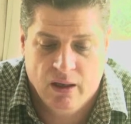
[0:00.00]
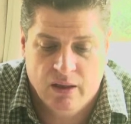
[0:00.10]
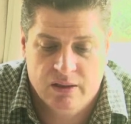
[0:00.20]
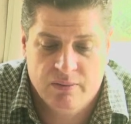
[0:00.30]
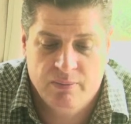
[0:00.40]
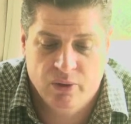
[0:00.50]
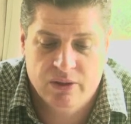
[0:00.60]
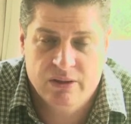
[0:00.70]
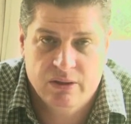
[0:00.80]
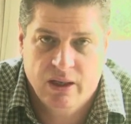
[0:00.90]
It's
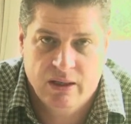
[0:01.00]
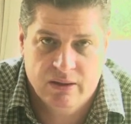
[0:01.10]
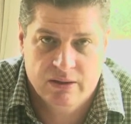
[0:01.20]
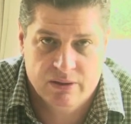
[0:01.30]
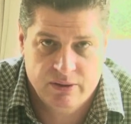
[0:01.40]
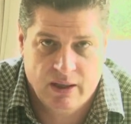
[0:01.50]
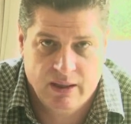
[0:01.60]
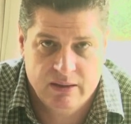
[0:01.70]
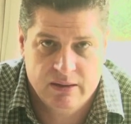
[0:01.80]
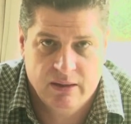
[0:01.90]
important to get this
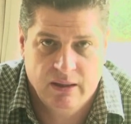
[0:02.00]
right